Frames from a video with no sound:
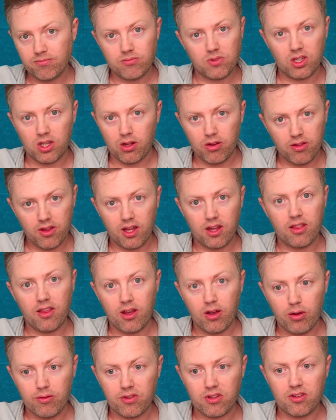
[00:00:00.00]
You know, they, they
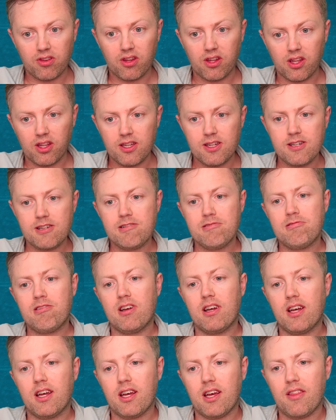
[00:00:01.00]
obviously,
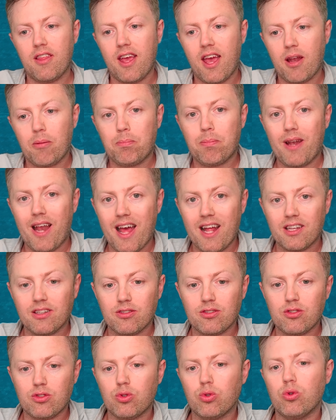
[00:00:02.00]
uh, they had
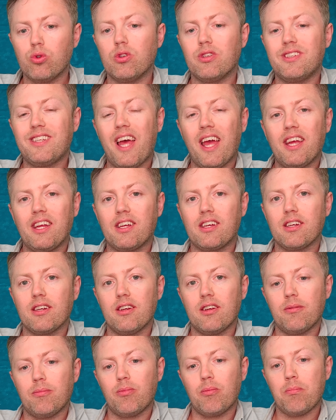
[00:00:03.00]
plans to take
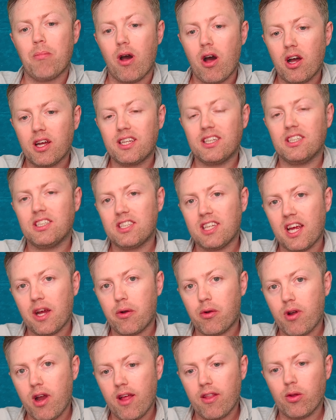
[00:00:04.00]
market share
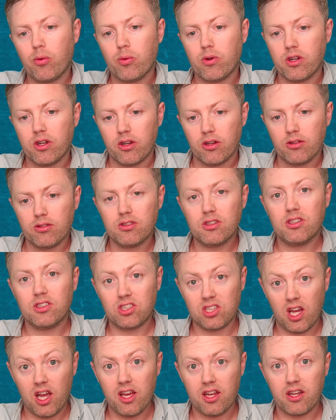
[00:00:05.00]
around the world,
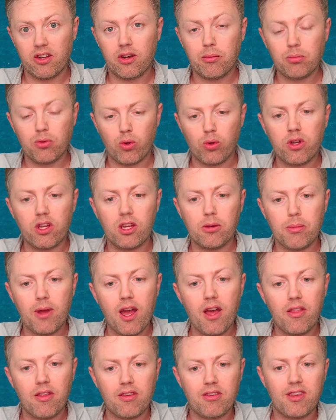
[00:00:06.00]
China, I'm talking
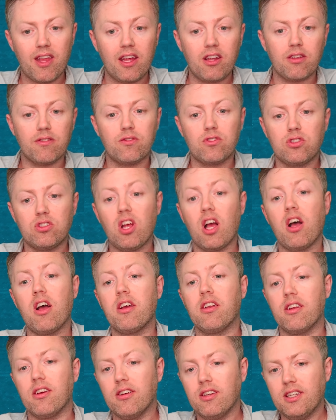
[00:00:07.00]
about the state of
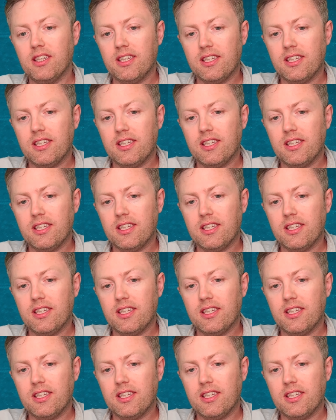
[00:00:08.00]
China,